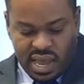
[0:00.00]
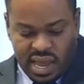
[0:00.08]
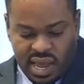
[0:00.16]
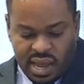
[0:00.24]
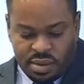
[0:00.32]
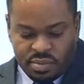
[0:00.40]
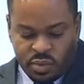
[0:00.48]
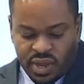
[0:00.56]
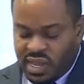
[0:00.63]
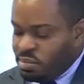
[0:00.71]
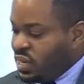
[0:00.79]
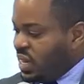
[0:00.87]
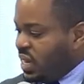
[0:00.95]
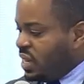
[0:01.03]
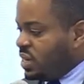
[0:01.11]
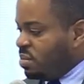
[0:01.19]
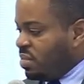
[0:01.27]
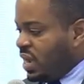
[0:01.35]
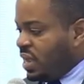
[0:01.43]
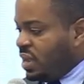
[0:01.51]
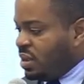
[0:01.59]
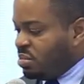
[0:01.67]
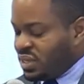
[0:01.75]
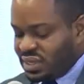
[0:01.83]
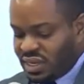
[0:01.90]
We're ably led by
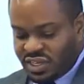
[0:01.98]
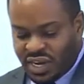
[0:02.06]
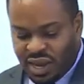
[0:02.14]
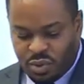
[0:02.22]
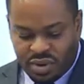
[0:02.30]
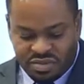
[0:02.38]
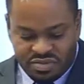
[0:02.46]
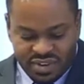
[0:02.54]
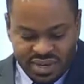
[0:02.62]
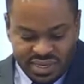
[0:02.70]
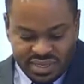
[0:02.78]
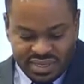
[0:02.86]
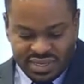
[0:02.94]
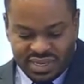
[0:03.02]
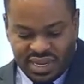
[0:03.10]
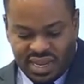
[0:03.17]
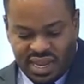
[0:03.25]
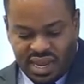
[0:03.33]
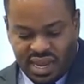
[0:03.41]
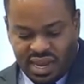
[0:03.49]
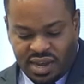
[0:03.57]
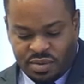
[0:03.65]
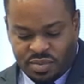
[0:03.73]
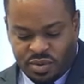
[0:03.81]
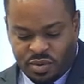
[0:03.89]
Mr. Jackwell Ferris,
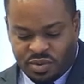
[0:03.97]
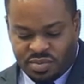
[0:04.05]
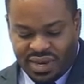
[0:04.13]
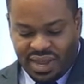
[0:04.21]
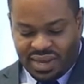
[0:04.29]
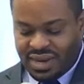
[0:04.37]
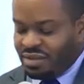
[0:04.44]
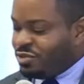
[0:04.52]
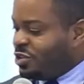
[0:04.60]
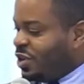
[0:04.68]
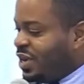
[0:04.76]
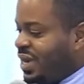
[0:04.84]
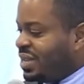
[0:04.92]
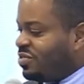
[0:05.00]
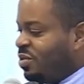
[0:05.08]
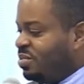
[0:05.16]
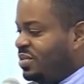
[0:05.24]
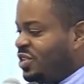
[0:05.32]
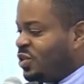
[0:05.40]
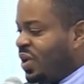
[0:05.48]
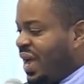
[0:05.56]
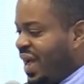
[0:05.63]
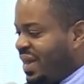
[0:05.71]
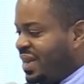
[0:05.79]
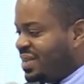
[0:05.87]
who's been kind enough to join us from
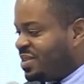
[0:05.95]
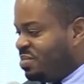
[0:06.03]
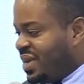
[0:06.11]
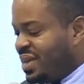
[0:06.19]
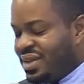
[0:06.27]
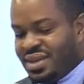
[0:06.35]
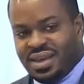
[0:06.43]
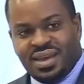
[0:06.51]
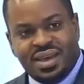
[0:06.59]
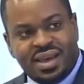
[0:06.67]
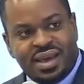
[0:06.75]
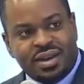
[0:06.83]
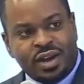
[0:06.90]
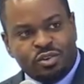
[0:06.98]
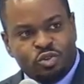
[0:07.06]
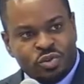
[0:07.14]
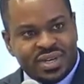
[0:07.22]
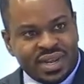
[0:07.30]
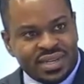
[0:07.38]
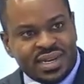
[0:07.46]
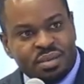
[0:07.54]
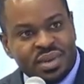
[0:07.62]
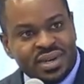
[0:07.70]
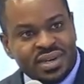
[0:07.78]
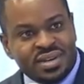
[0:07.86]
Johannesburg, a true
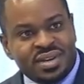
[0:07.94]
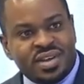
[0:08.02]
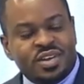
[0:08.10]
testament